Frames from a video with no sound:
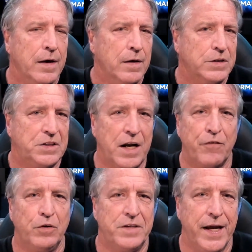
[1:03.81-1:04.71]

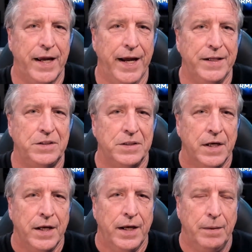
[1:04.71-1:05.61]
several decades
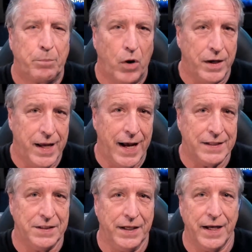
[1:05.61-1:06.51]
in
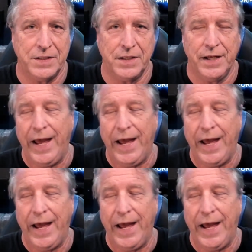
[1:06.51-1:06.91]
broadcasting as an